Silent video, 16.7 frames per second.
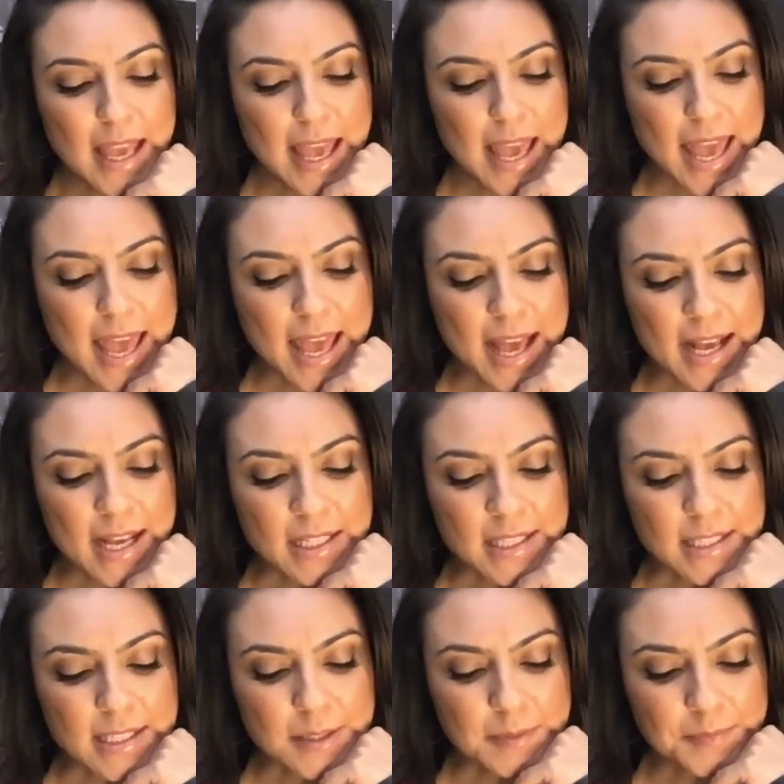
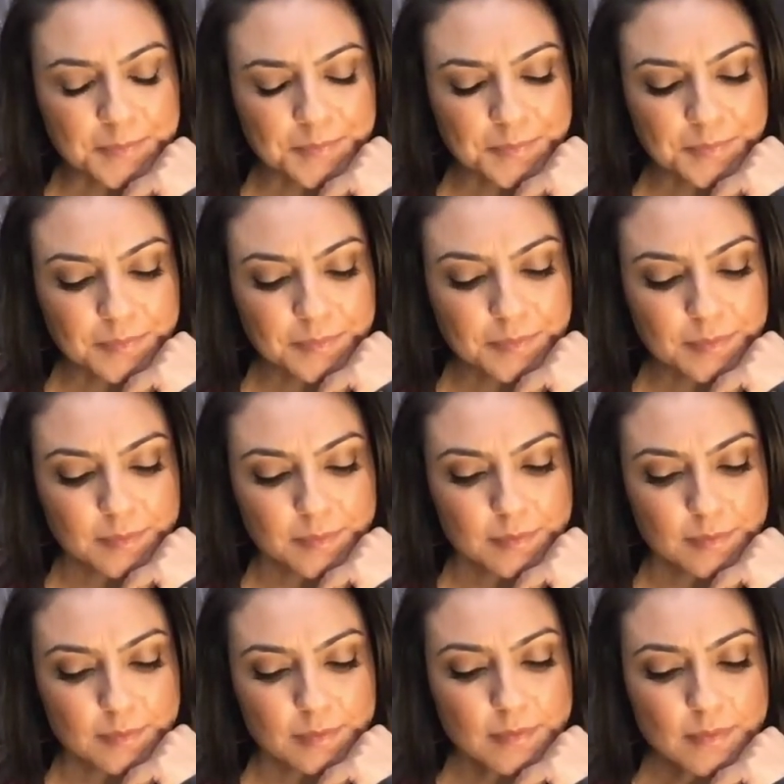And
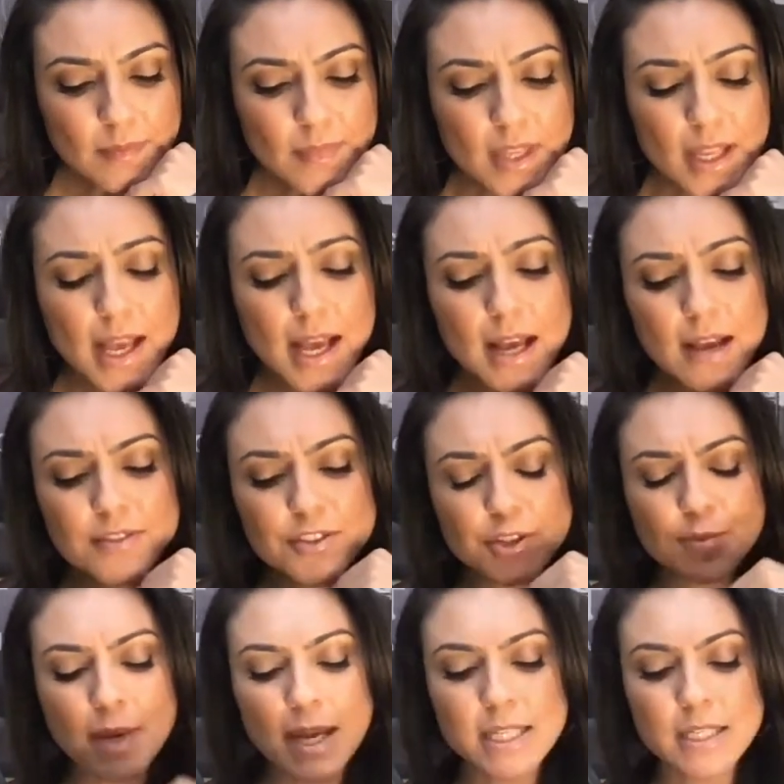after
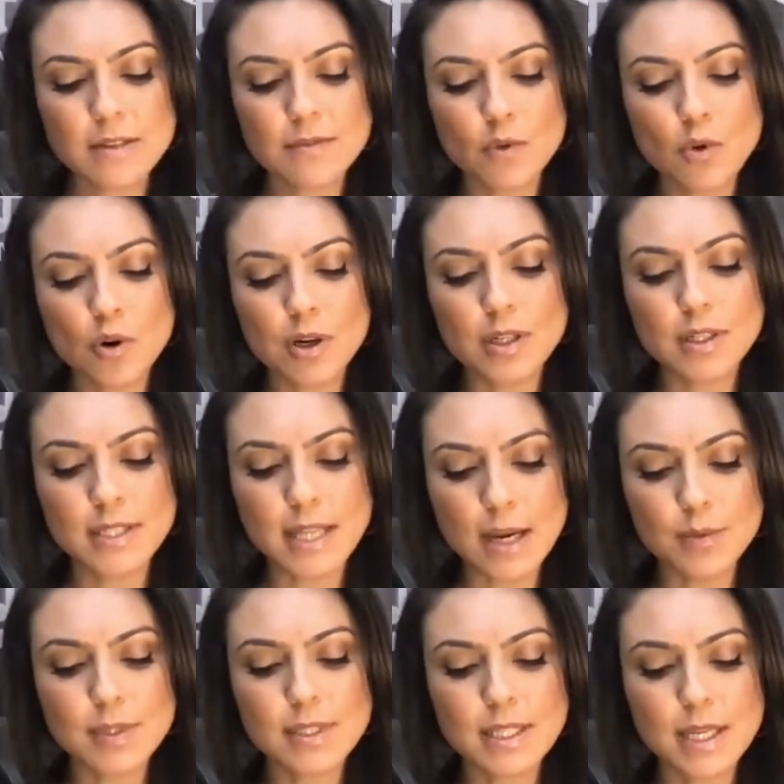my divorce, I
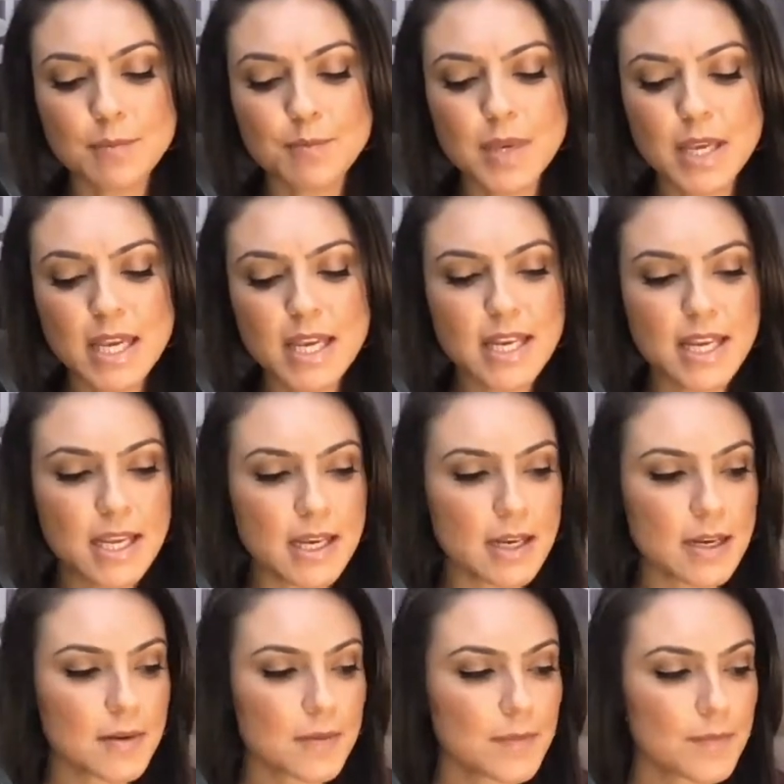was
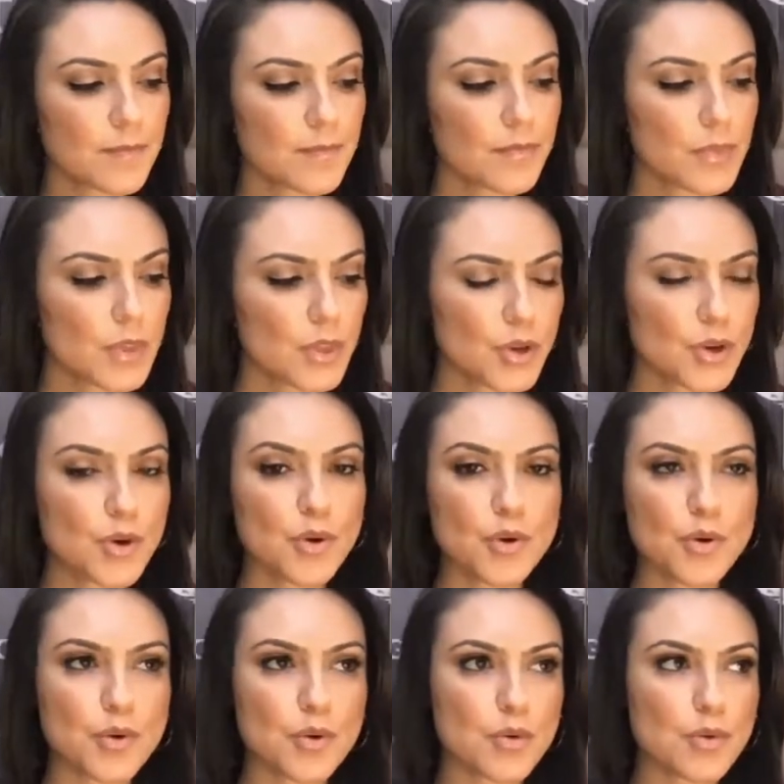competing
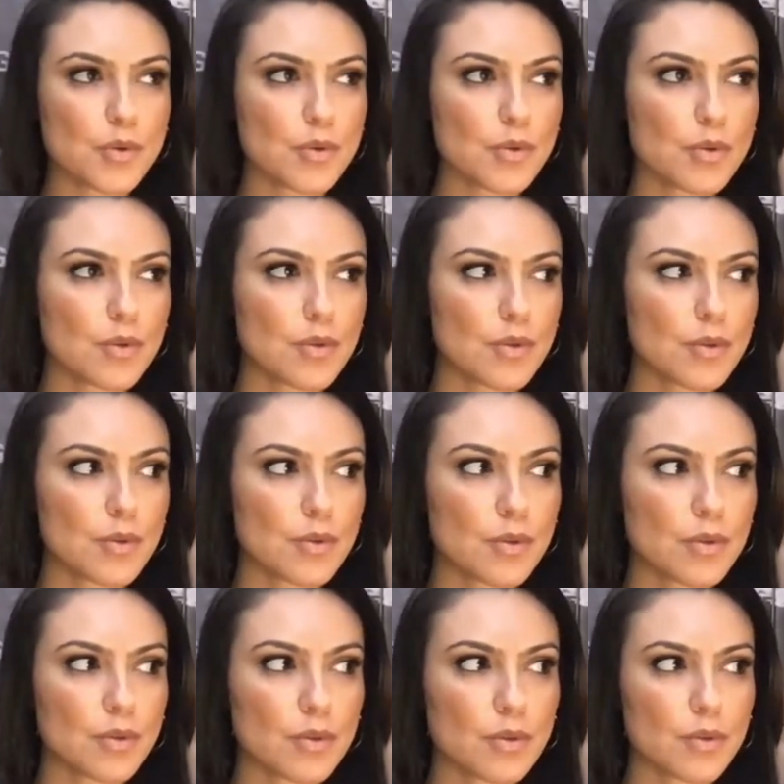through
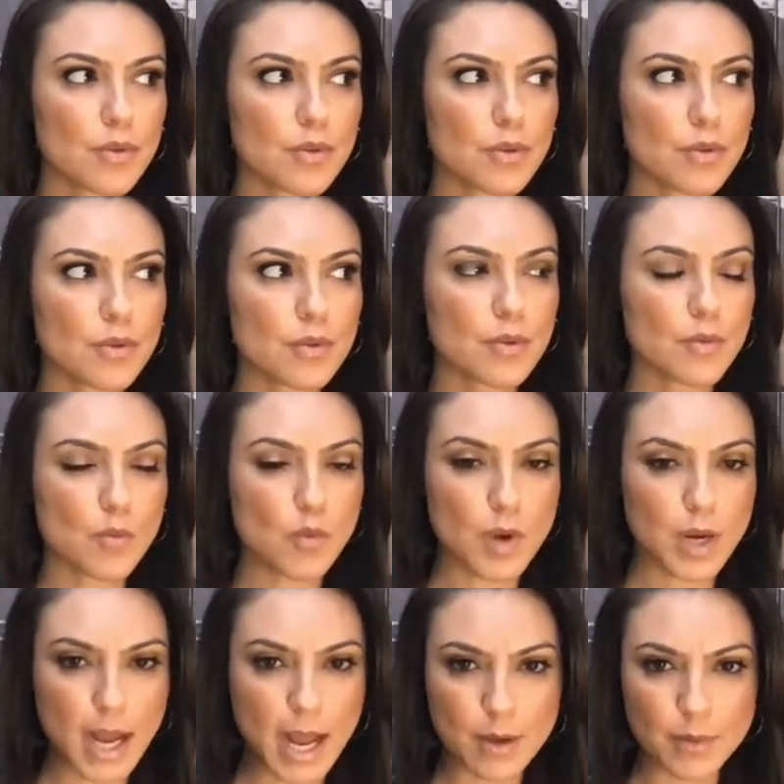
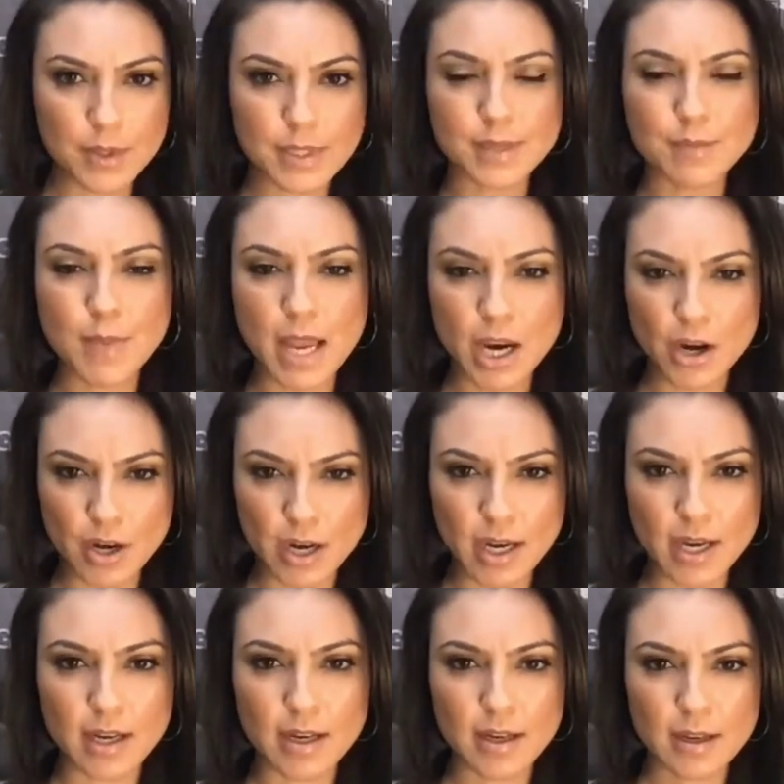when I was
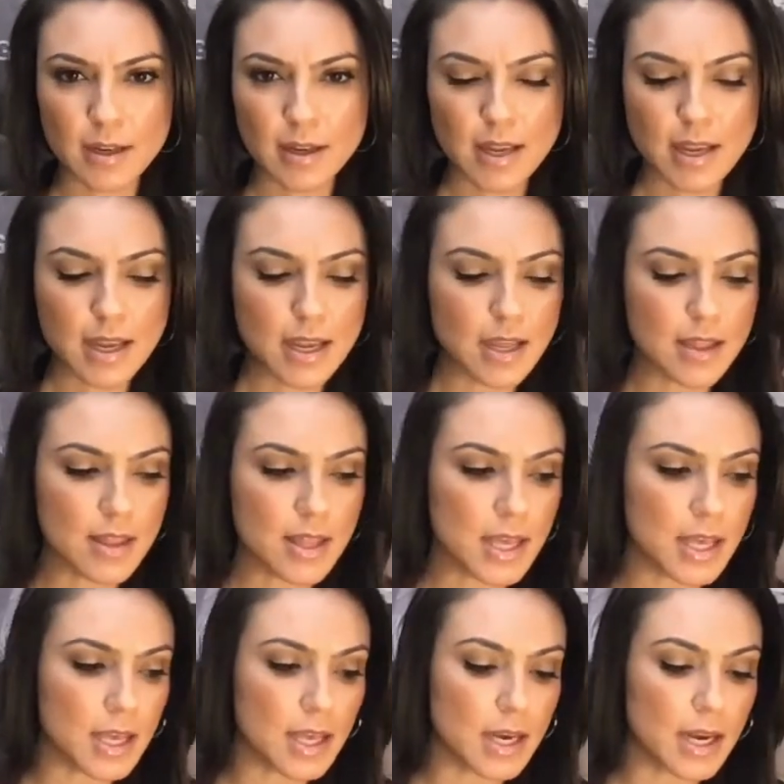married. And
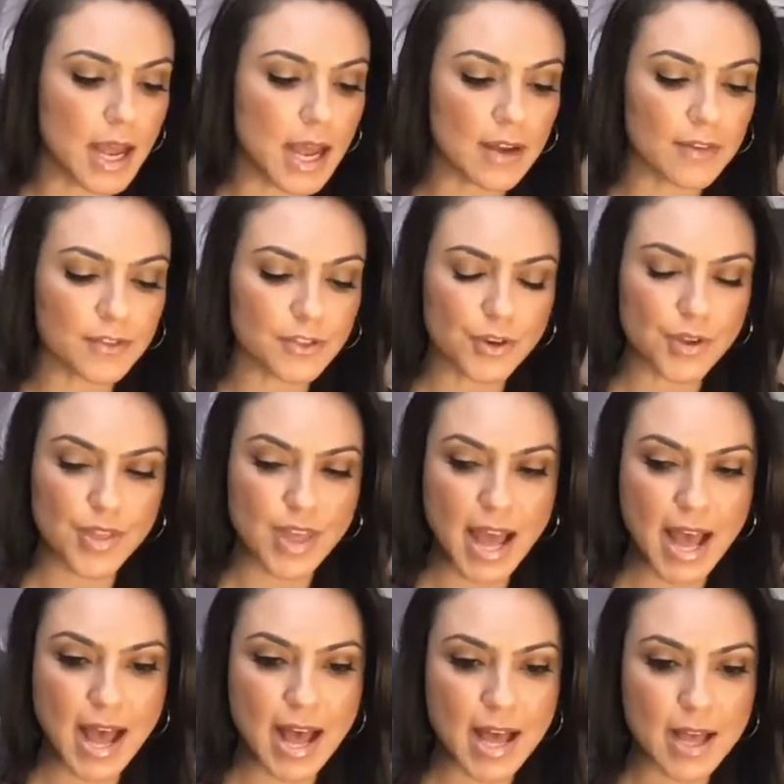then after
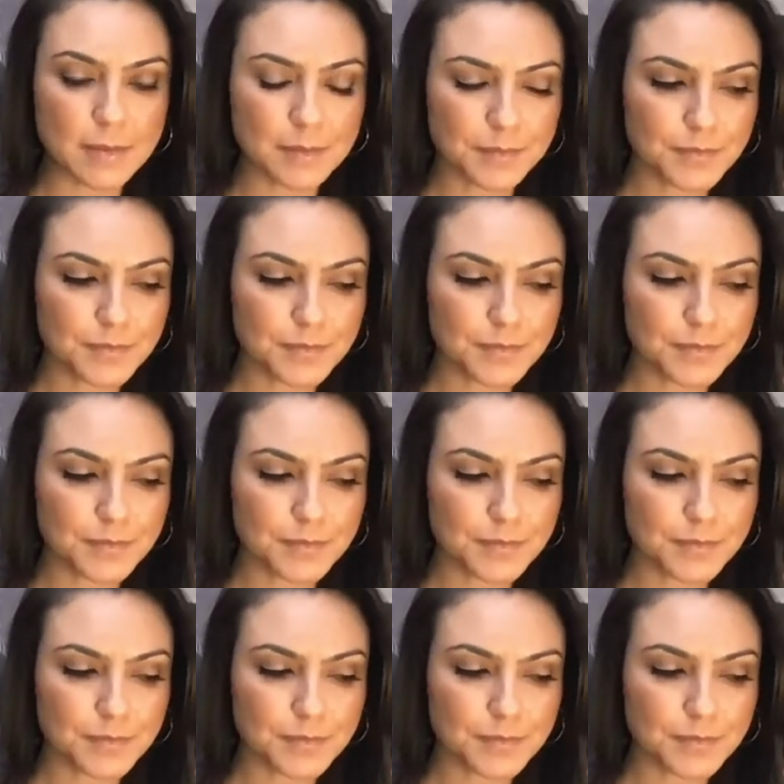that,